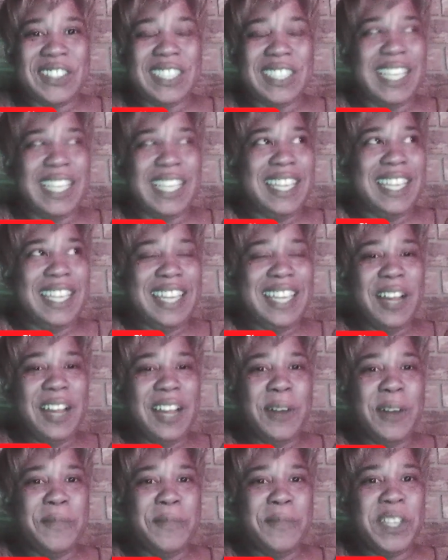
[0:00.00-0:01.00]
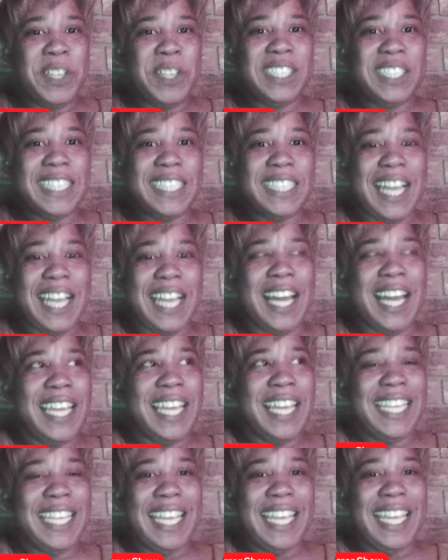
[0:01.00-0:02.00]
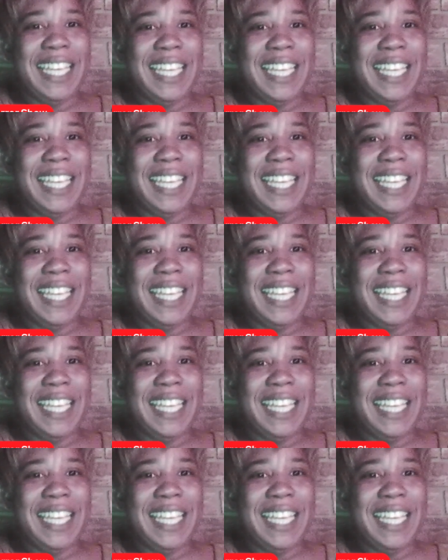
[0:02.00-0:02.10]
And there's a guy that